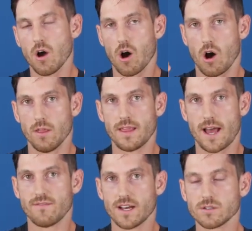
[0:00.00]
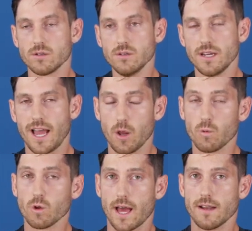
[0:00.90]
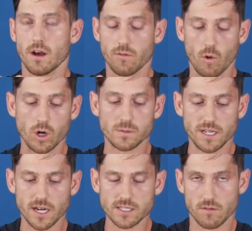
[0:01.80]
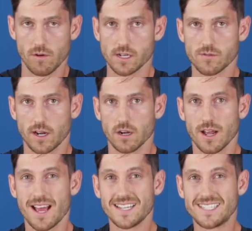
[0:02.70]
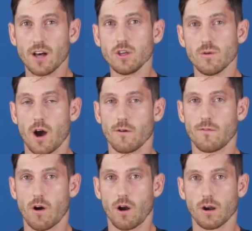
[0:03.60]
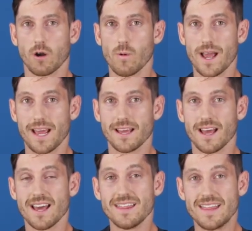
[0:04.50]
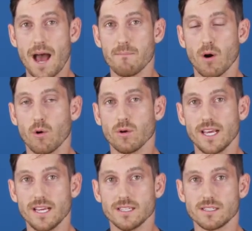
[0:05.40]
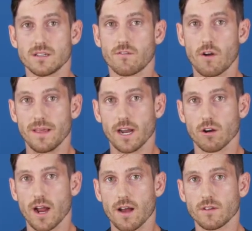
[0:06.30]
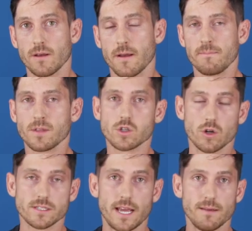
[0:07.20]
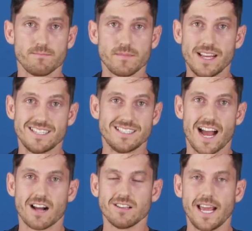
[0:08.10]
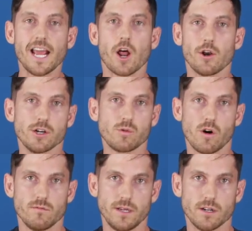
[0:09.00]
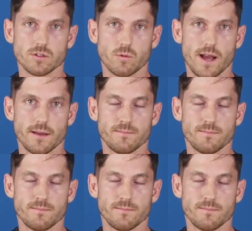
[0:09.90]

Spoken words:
on that vessel and it will then, of course, because of the rangefinder, tell you how far away that boat is from the aircraft. So it'll say it's exactly 812 meters away.